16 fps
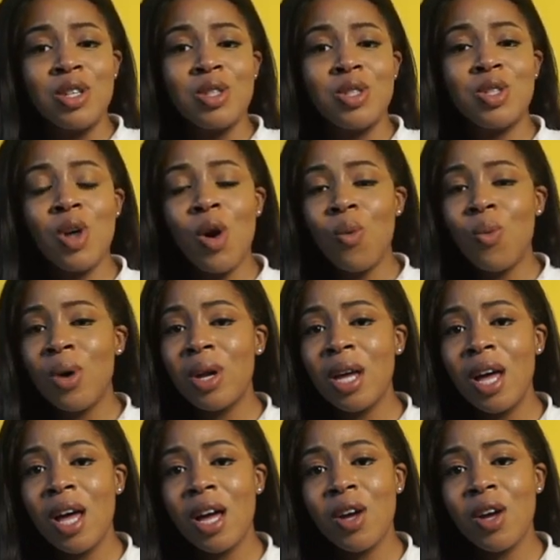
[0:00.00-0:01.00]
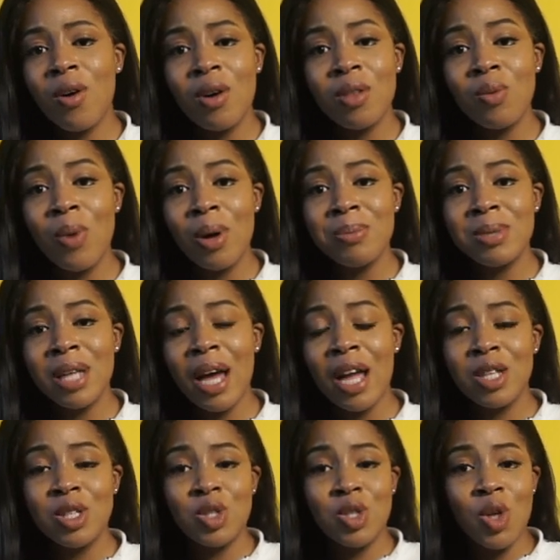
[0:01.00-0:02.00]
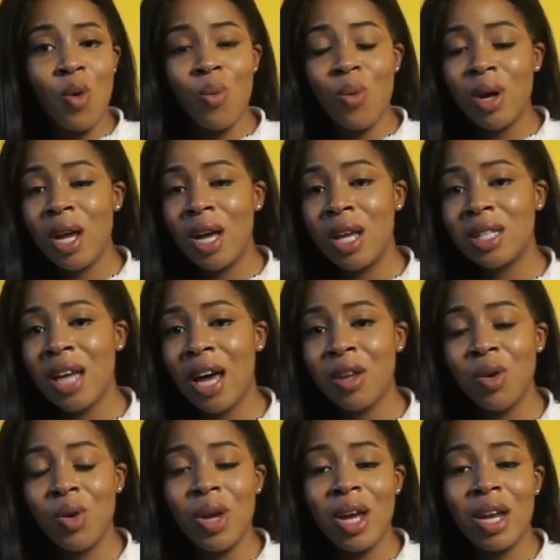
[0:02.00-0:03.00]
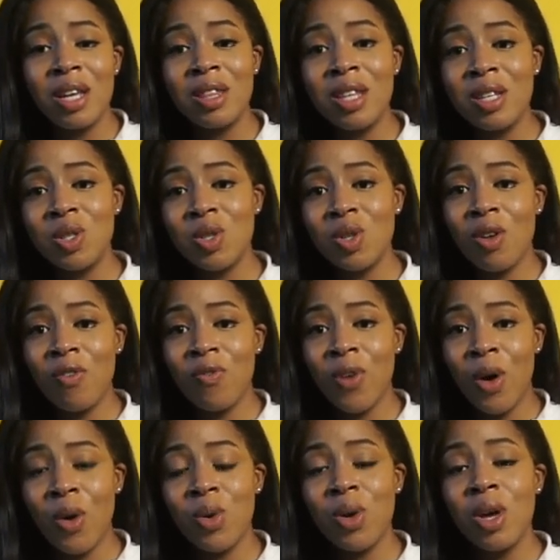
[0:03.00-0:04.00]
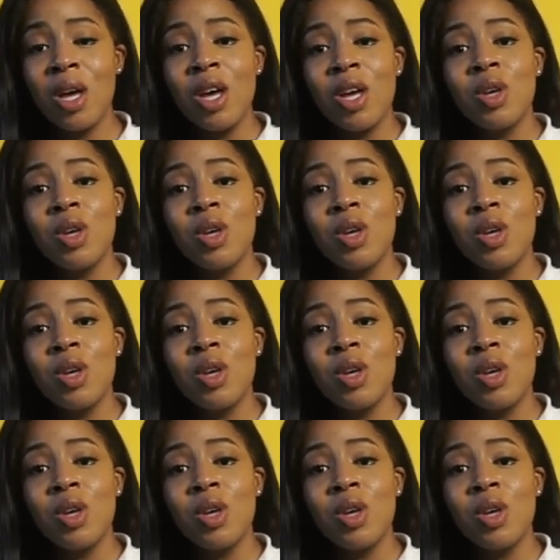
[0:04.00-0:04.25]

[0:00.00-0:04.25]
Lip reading: don't want to go on the website, don't want to download anything to their phone,